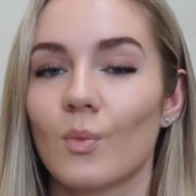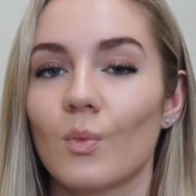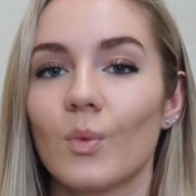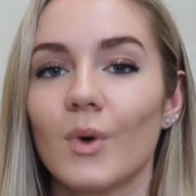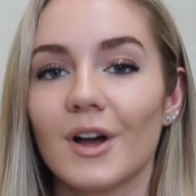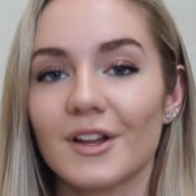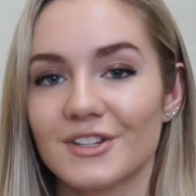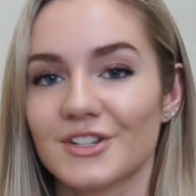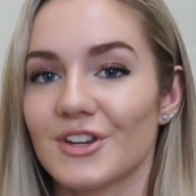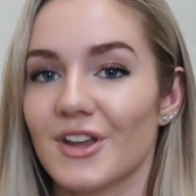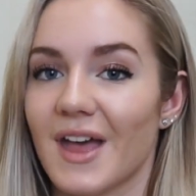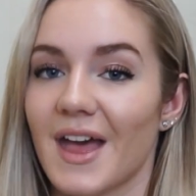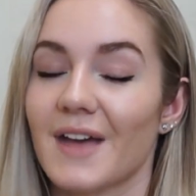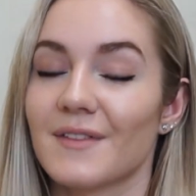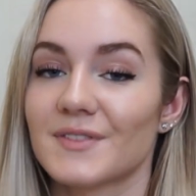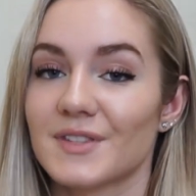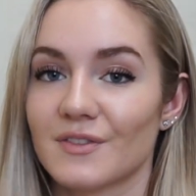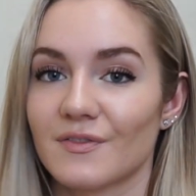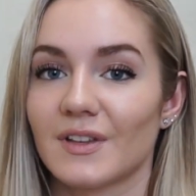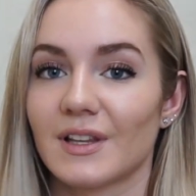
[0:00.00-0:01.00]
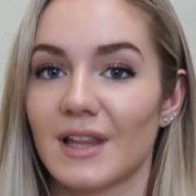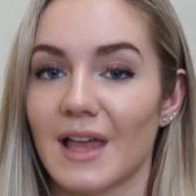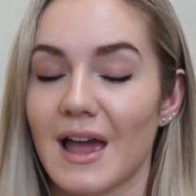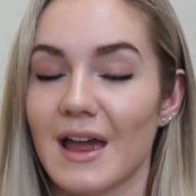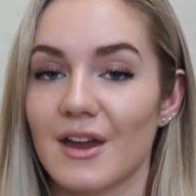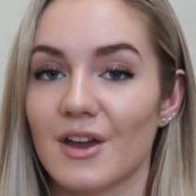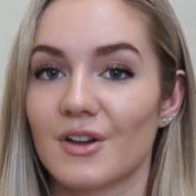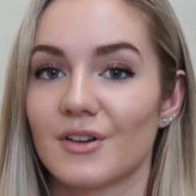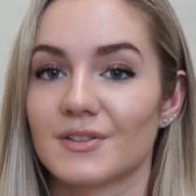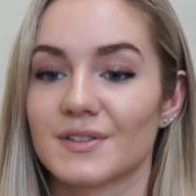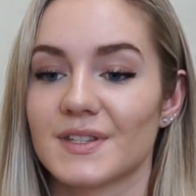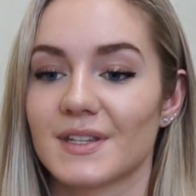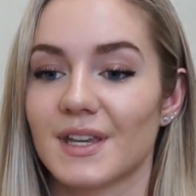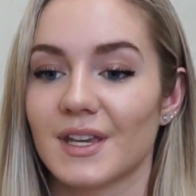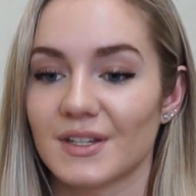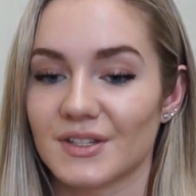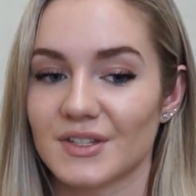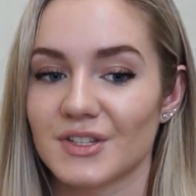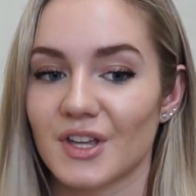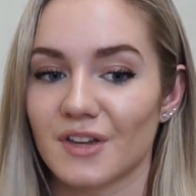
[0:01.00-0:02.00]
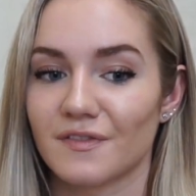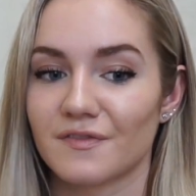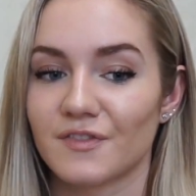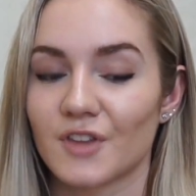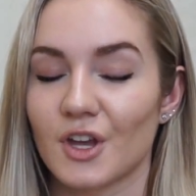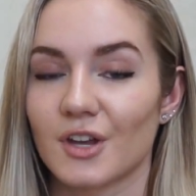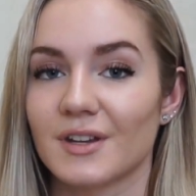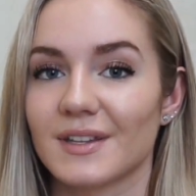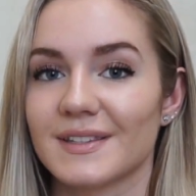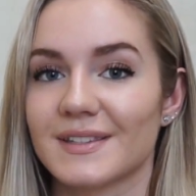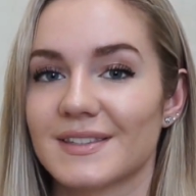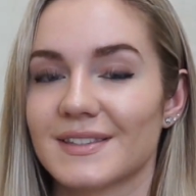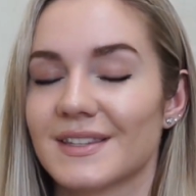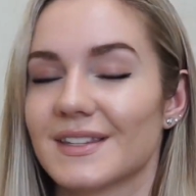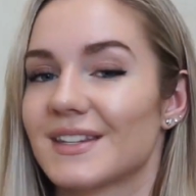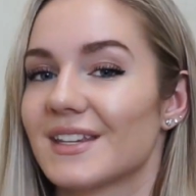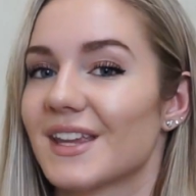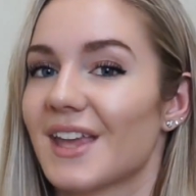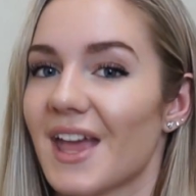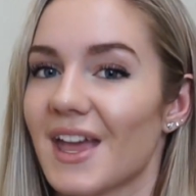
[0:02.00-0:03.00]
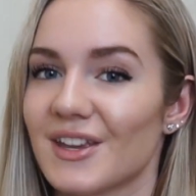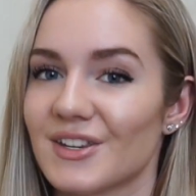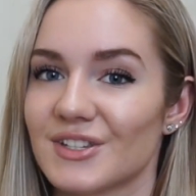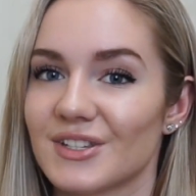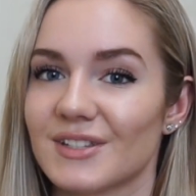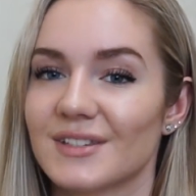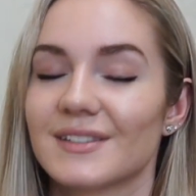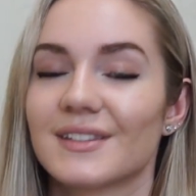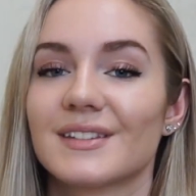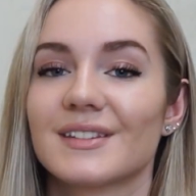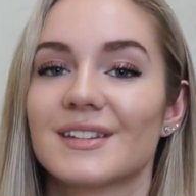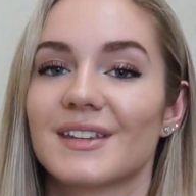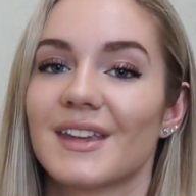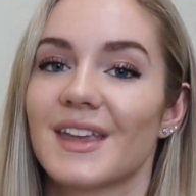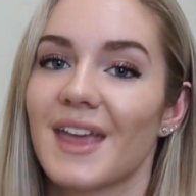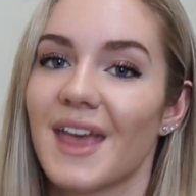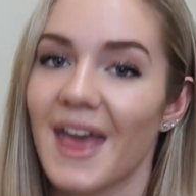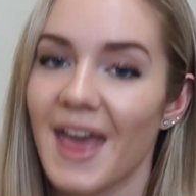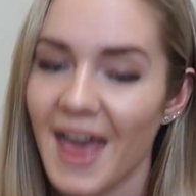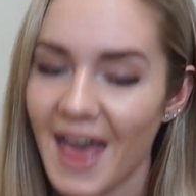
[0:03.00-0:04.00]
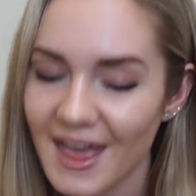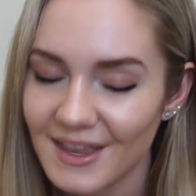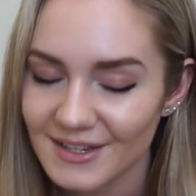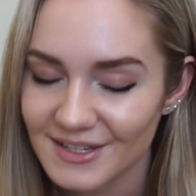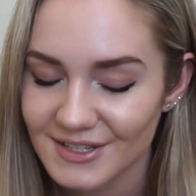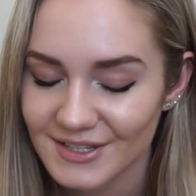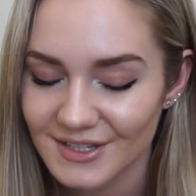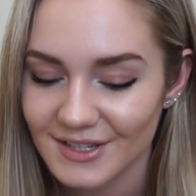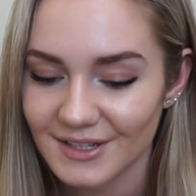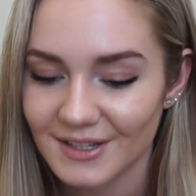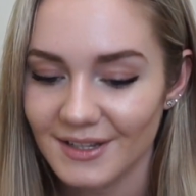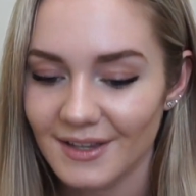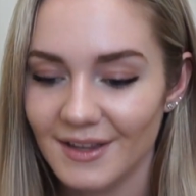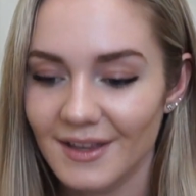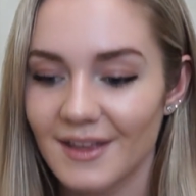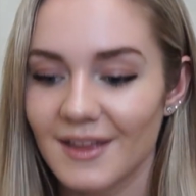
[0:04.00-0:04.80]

What you have to rely on to get stuff done is dedication. Dedication,